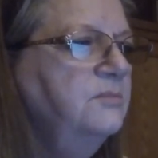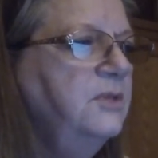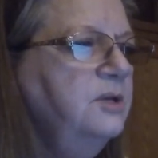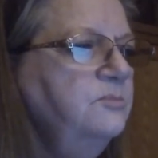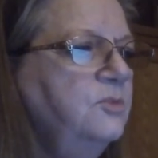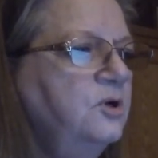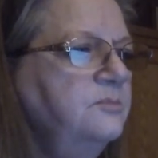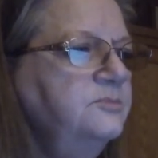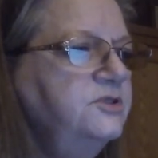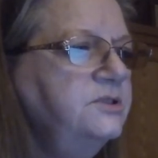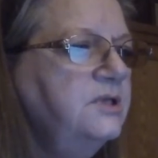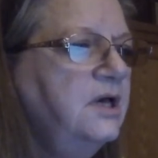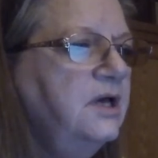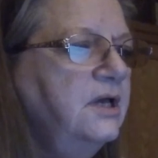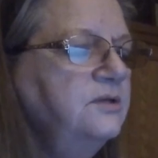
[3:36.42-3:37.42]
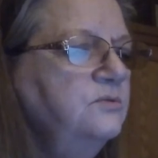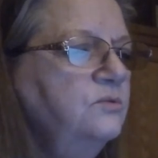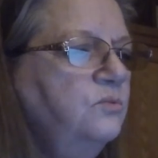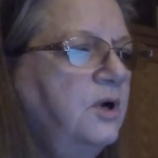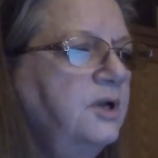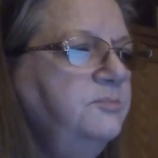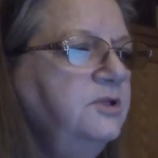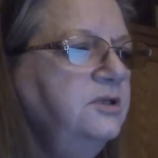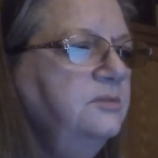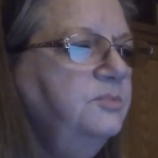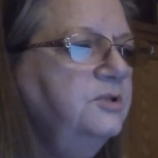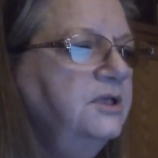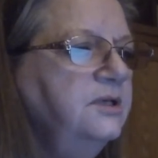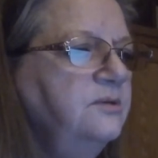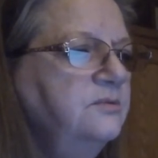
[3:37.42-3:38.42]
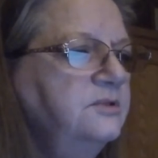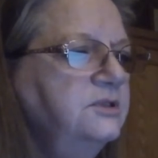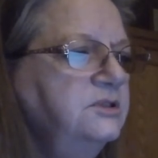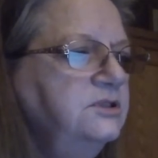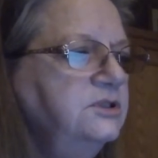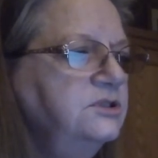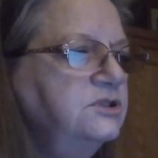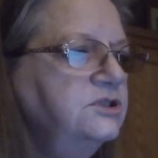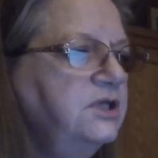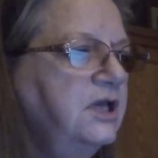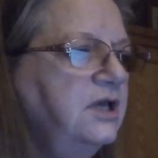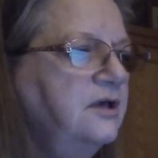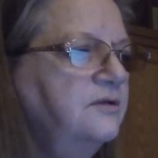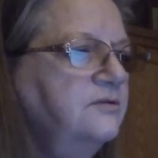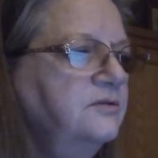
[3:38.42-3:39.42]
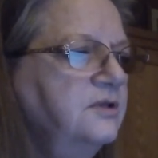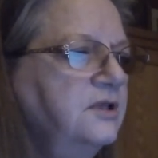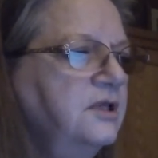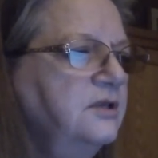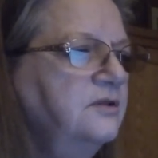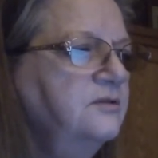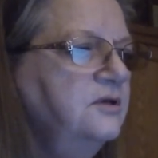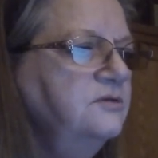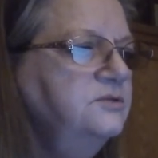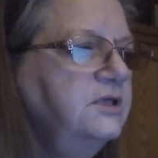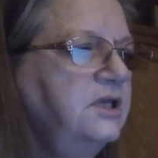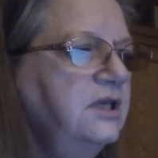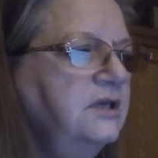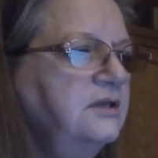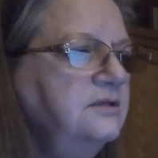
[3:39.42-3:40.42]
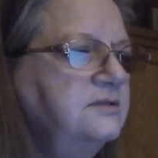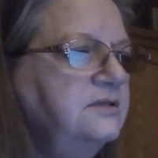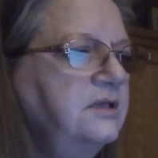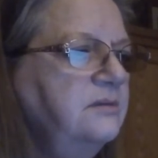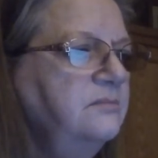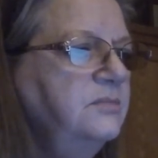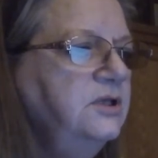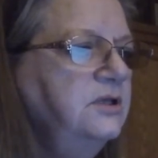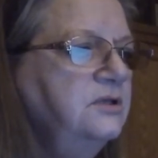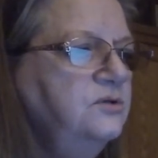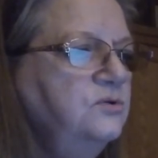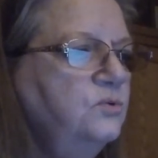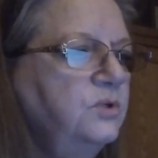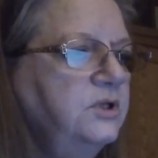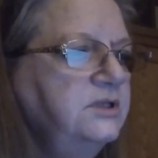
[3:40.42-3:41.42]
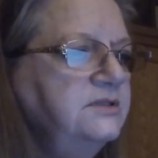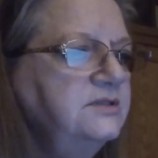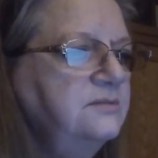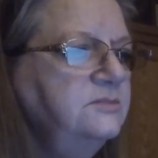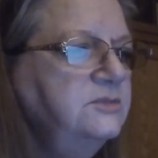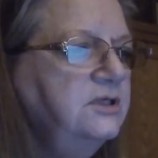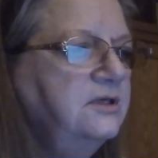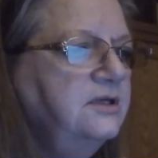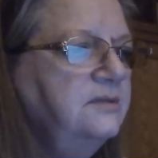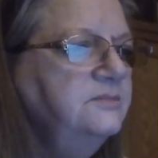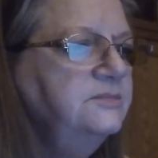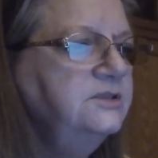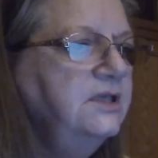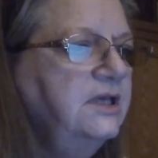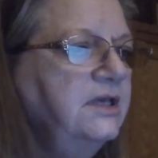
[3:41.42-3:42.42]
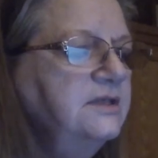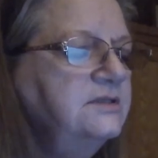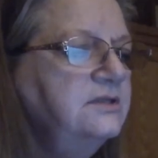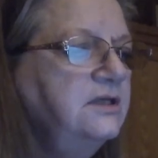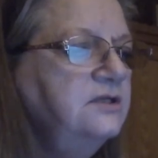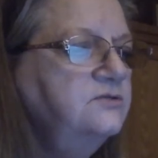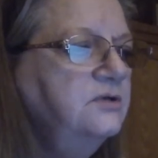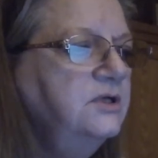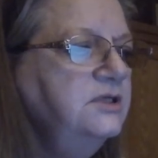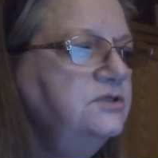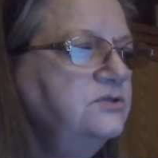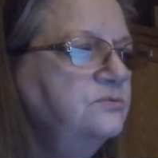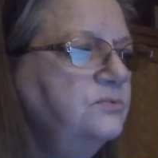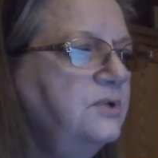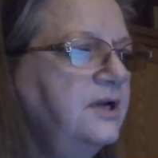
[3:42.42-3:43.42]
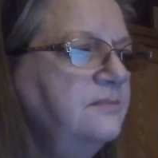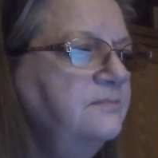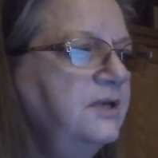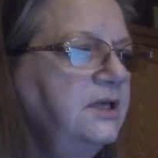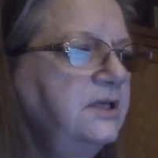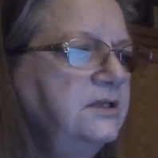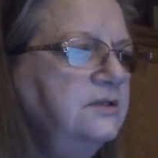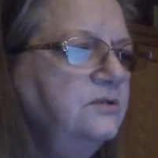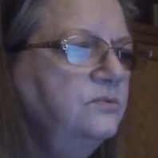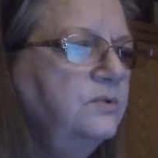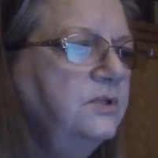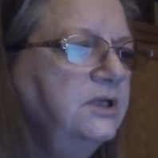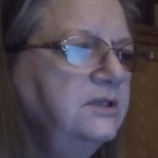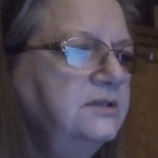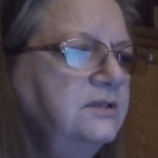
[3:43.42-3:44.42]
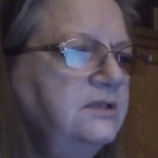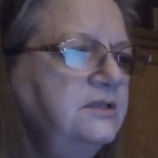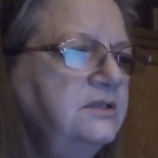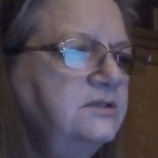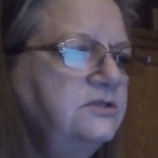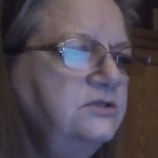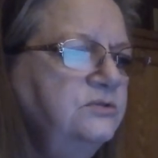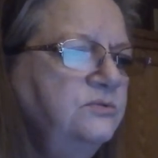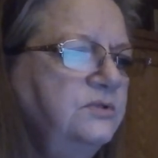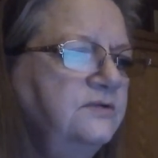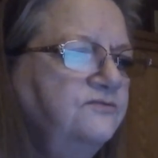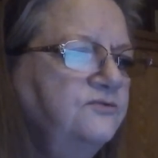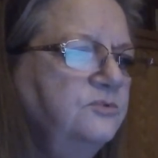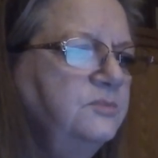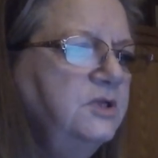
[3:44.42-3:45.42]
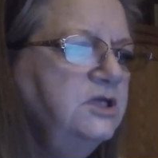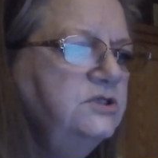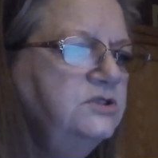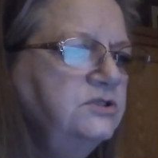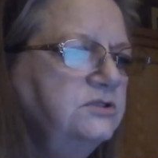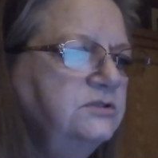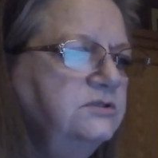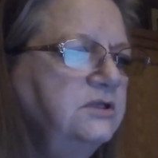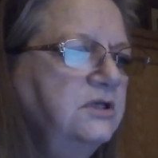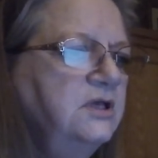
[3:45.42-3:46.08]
My mom sighed, wiping a plate with a dish towel. Those kids can be annoying sometimes. As I tried to wrap my head around this new information.